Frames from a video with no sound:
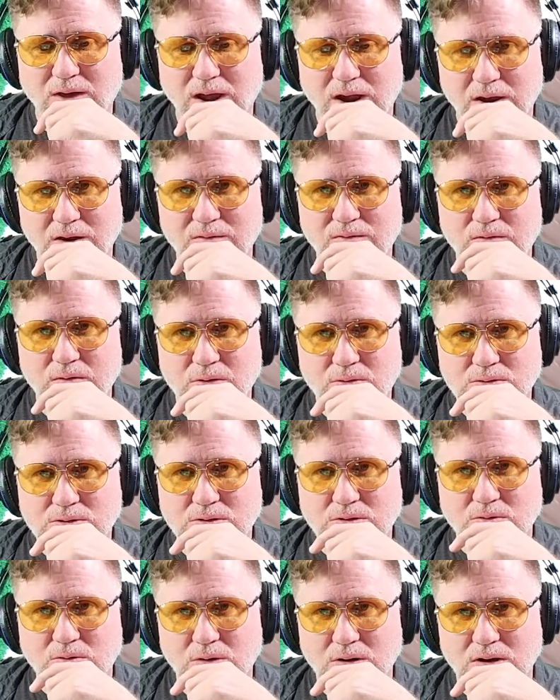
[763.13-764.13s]
air
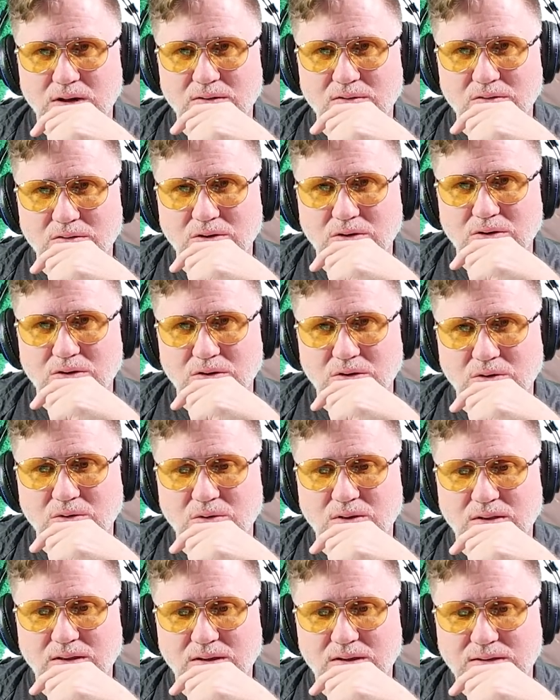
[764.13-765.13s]
filter whenever you're
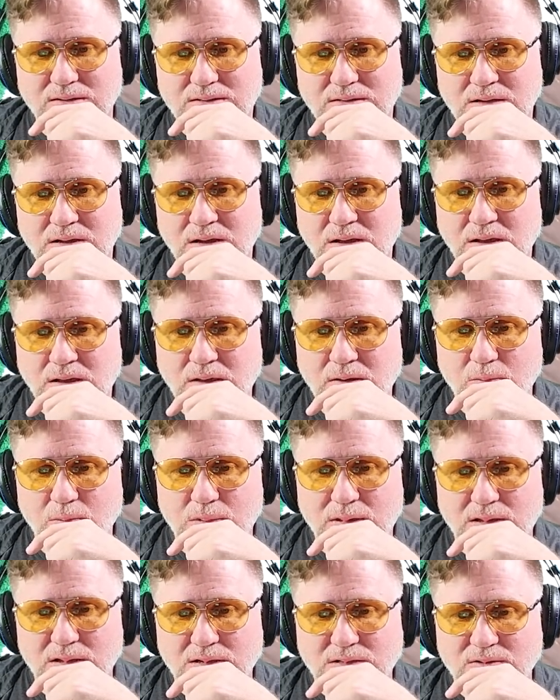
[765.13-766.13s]
doing this,
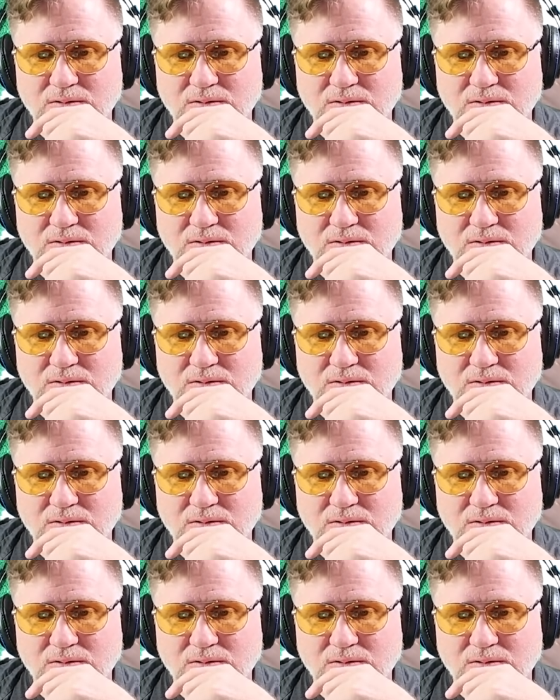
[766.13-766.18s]
because